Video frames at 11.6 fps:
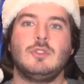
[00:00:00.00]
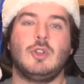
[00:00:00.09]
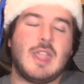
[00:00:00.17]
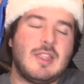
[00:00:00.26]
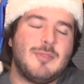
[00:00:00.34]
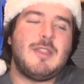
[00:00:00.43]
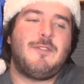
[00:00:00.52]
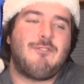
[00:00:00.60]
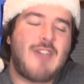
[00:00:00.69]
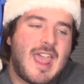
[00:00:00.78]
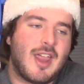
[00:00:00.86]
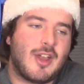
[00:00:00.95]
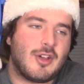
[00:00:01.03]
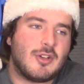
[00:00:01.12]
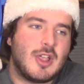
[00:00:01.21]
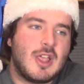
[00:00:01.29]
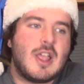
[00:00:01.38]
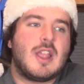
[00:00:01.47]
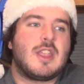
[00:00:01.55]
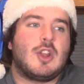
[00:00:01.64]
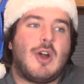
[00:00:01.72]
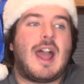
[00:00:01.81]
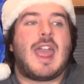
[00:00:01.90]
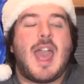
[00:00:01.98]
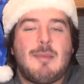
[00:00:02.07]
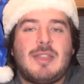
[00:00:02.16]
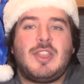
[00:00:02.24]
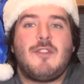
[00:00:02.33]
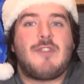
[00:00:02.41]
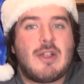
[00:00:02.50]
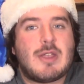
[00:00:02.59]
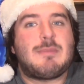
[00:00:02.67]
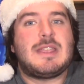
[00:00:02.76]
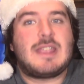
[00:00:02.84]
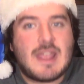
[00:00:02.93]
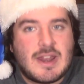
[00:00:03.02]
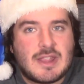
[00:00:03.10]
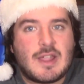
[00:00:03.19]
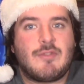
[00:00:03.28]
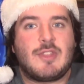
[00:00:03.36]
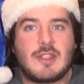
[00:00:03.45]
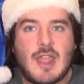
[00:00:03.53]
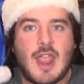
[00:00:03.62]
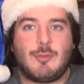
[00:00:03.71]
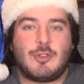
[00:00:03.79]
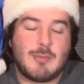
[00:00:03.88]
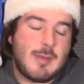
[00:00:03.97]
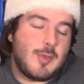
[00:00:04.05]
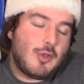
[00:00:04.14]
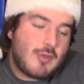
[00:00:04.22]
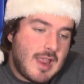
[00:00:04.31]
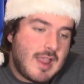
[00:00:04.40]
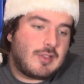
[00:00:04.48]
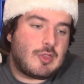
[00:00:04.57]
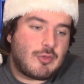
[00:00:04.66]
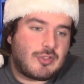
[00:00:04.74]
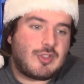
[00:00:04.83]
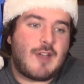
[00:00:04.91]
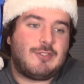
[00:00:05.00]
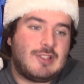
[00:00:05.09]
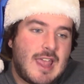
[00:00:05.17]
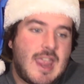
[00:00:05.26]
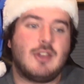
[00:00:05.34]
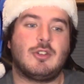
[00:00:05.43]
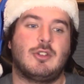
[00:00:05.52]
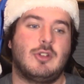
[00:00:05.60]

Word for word: Okay, to be fair, you know, I am at the very beginning of the game, so maybe there is other stuff later.